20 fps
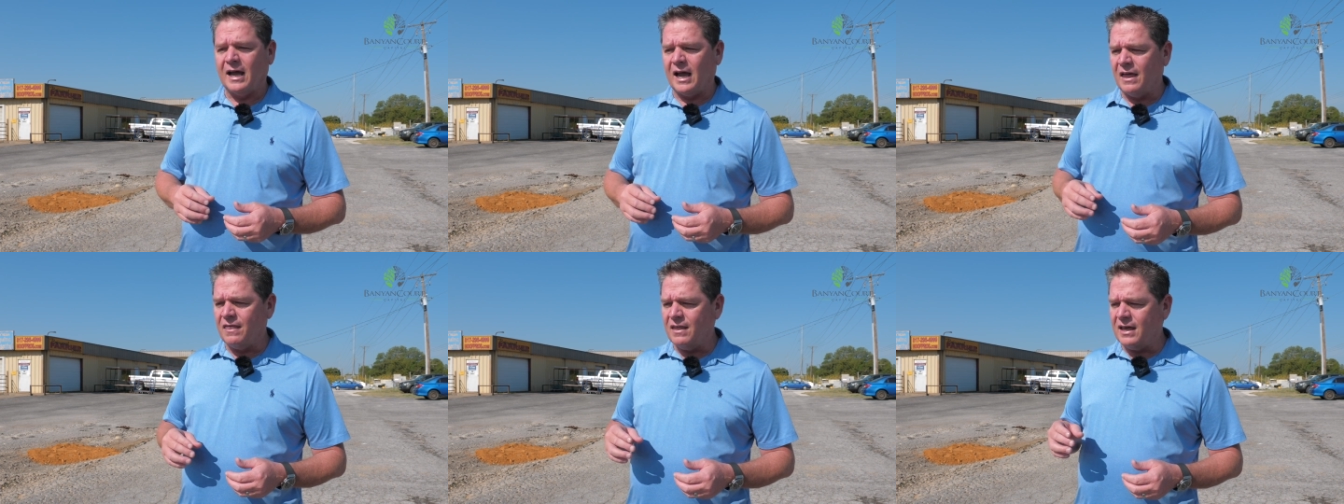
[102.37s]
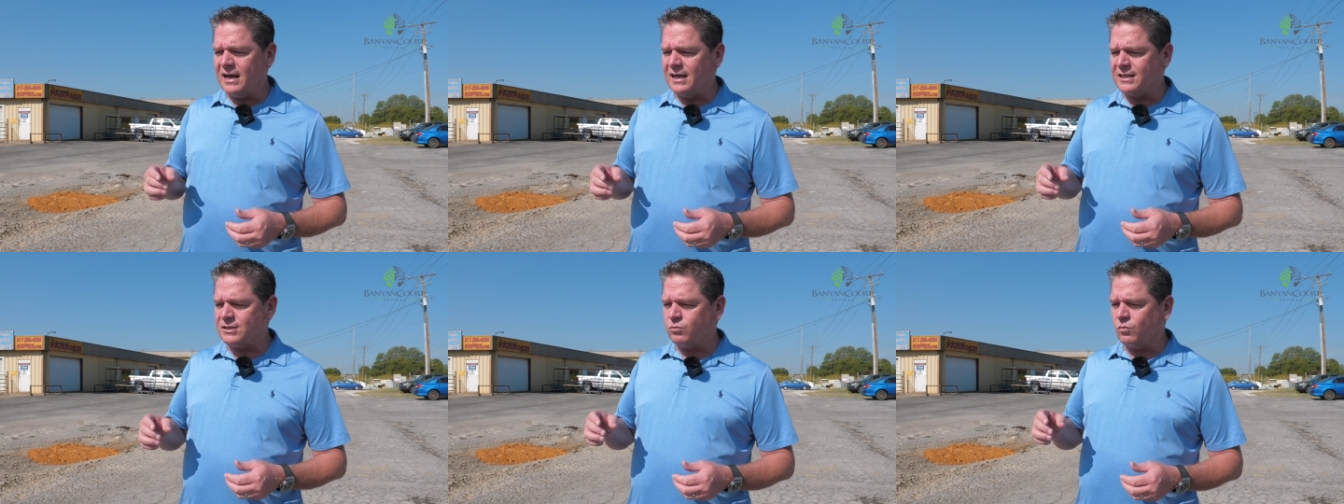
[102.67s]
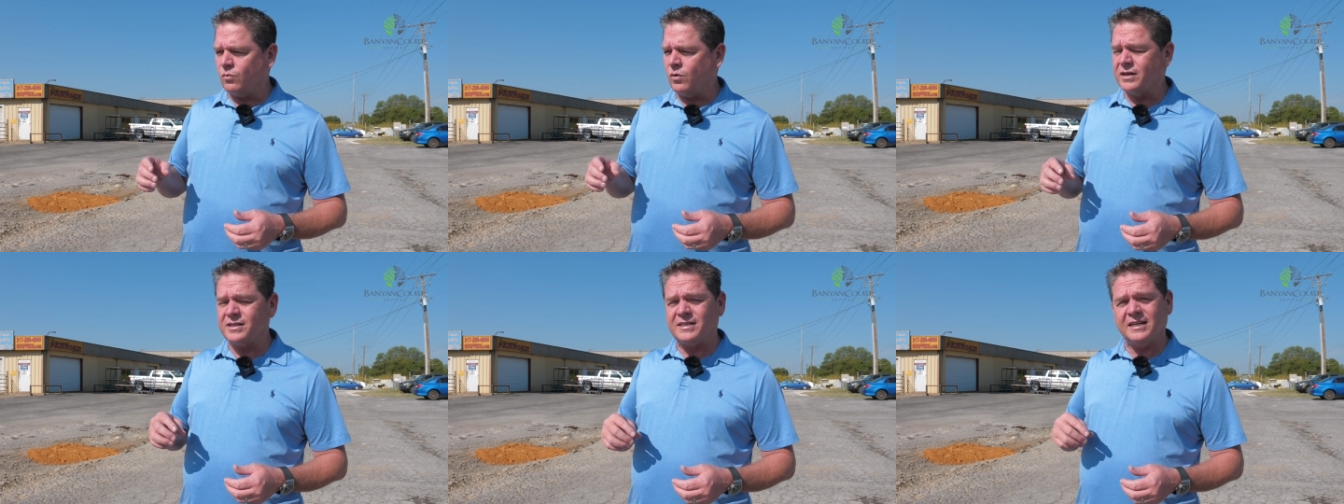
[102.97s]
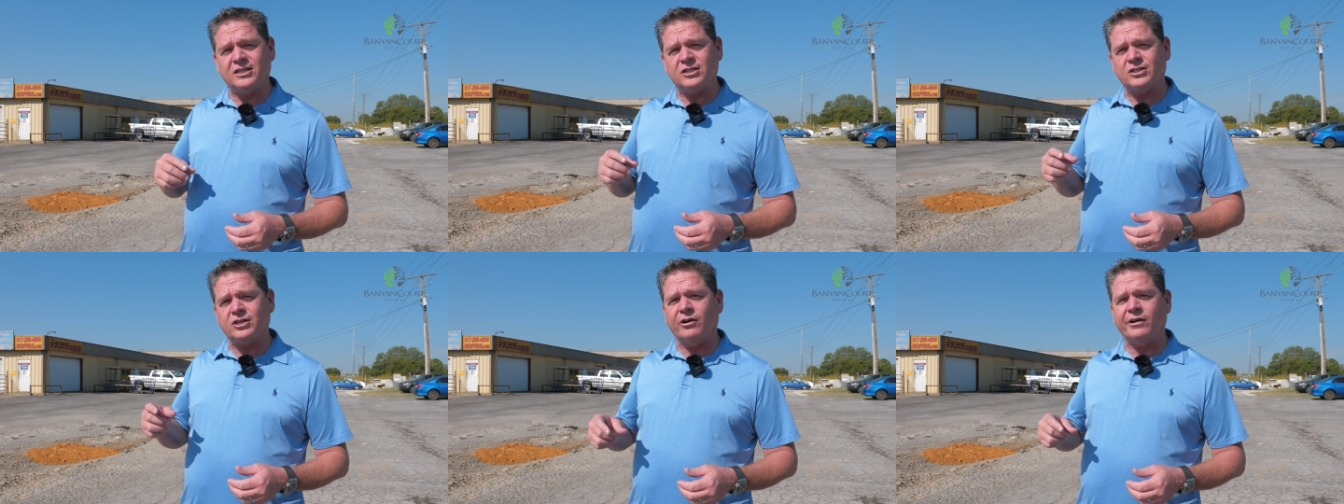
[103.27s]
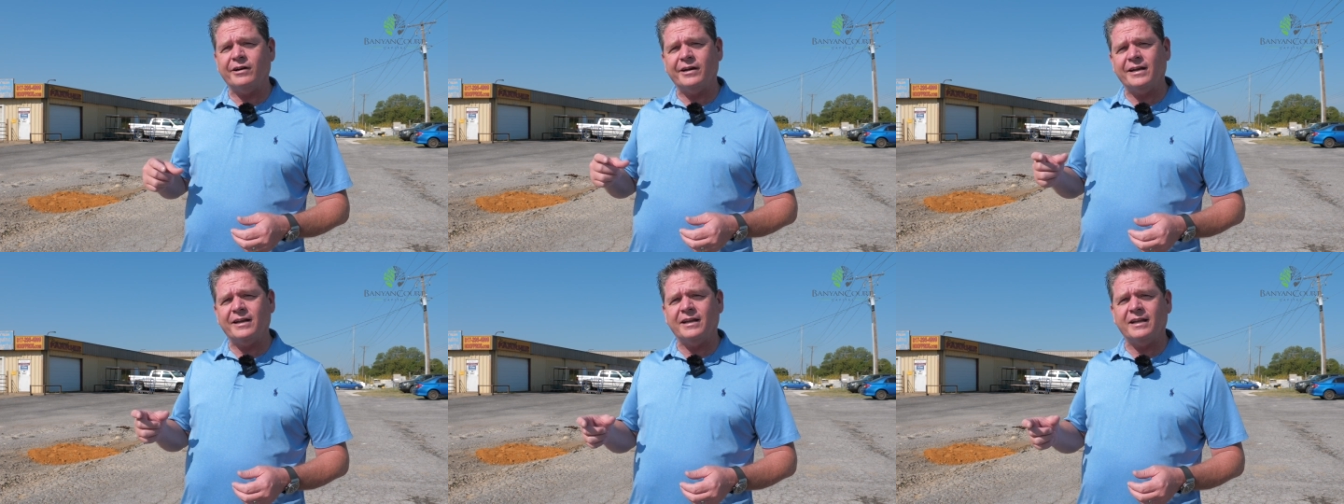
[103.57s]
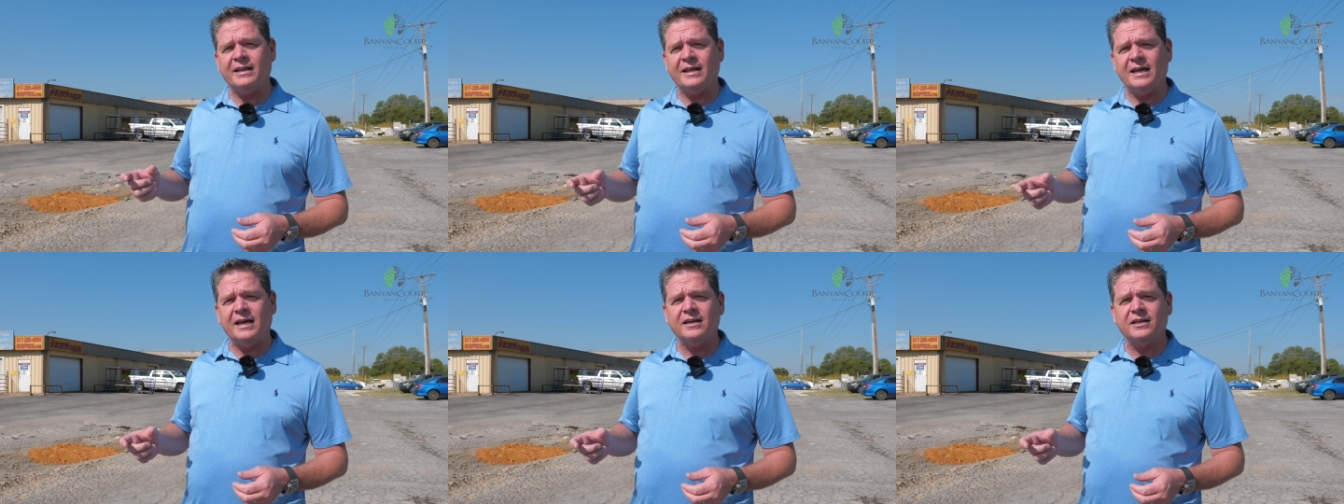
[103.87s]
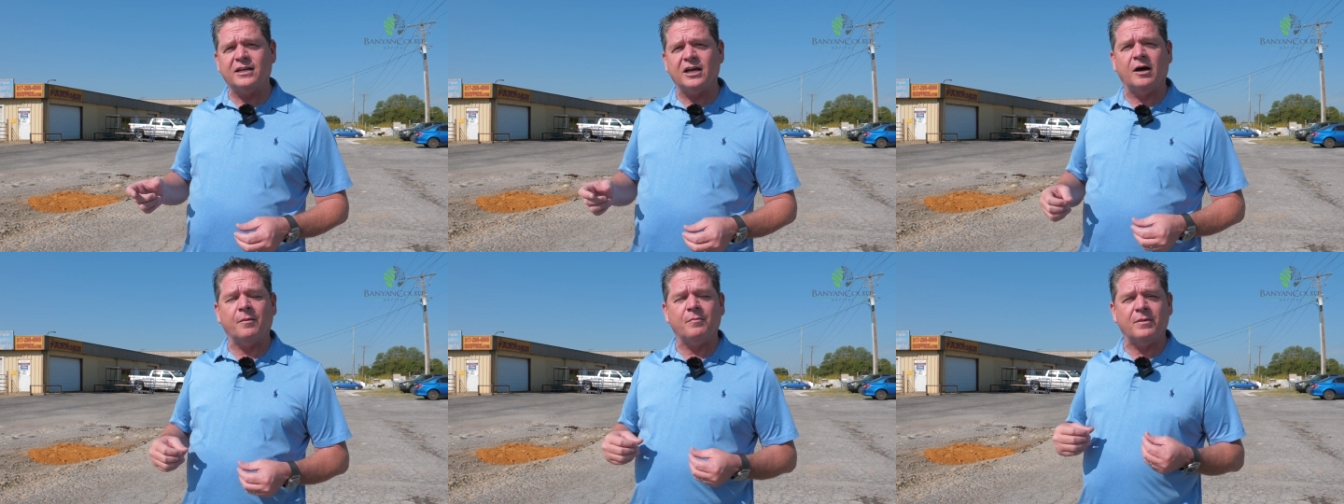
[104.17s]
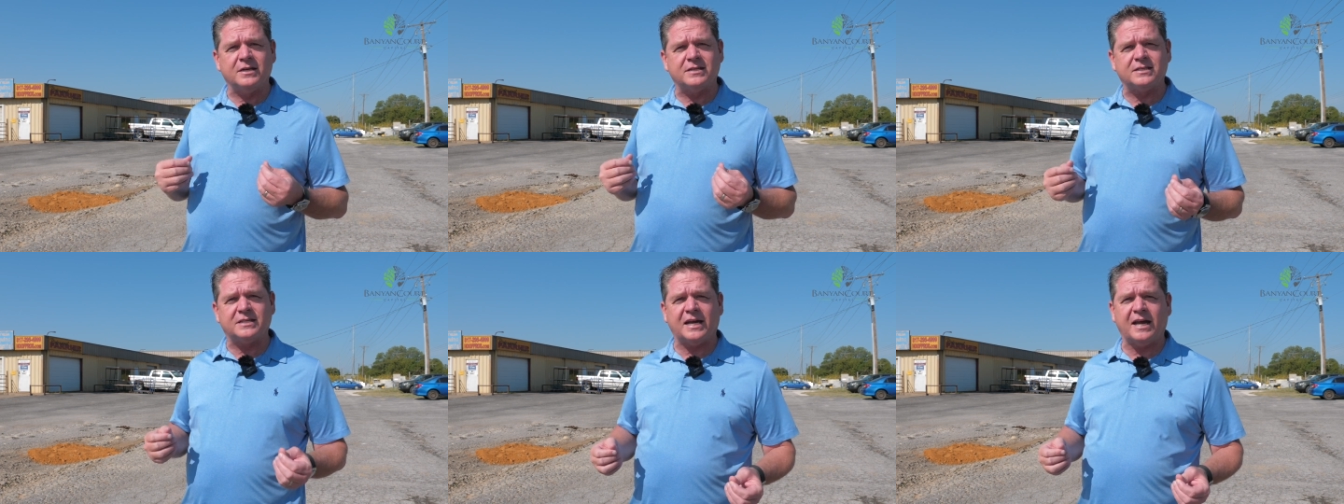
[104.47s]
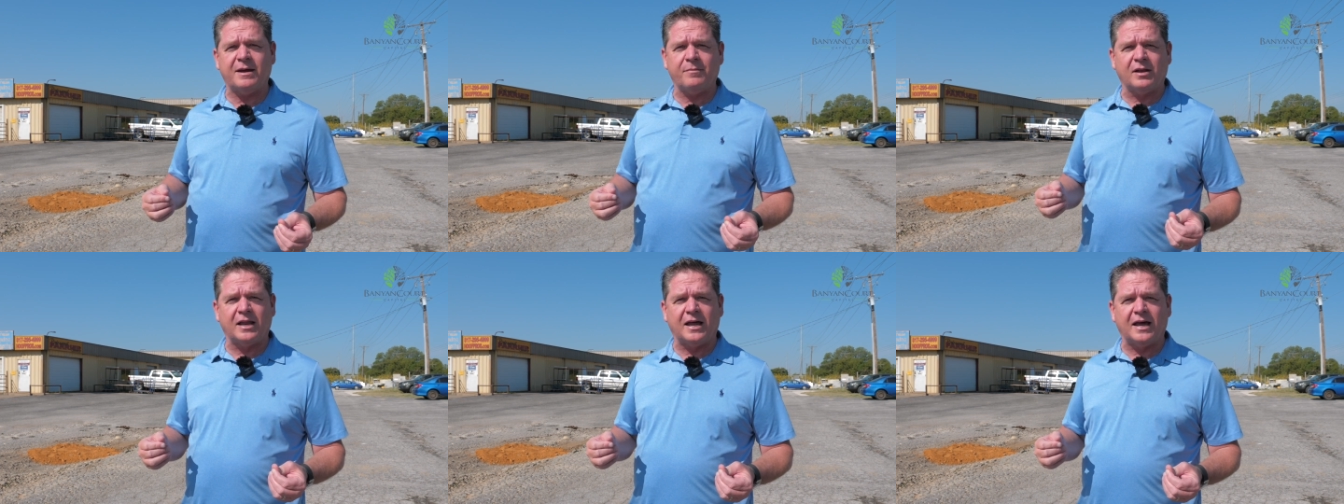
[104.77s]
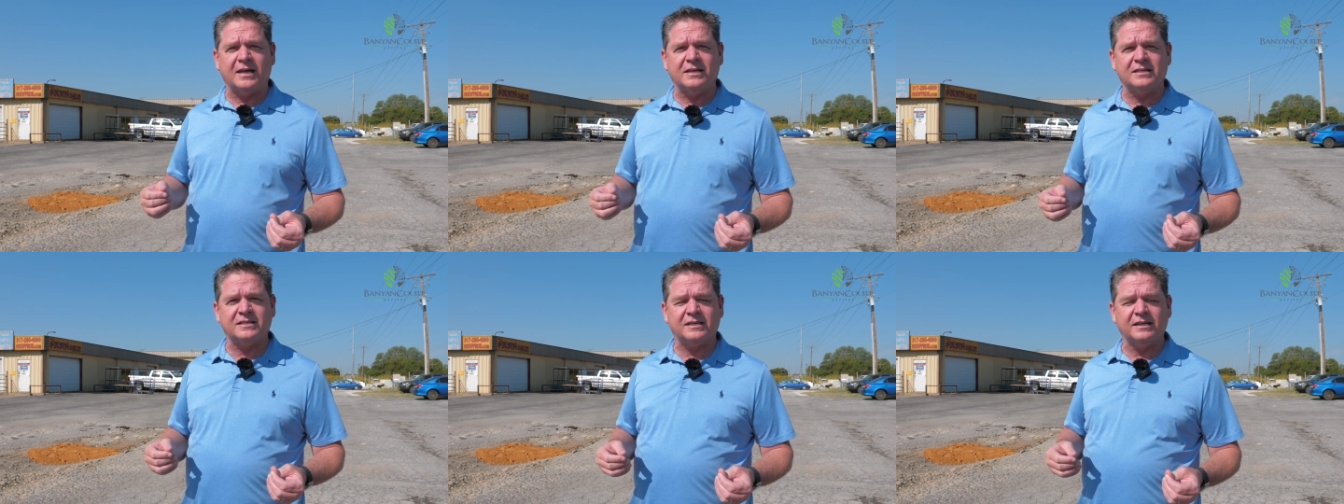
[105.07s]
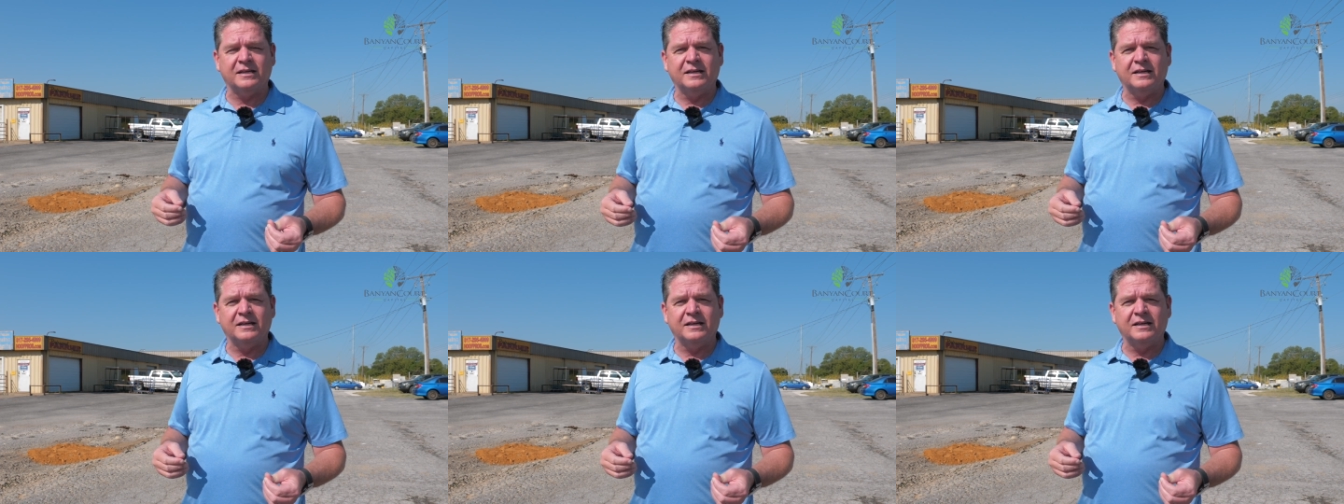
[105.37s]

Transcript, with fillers: And then it's once it's turned into the income that's stabilized,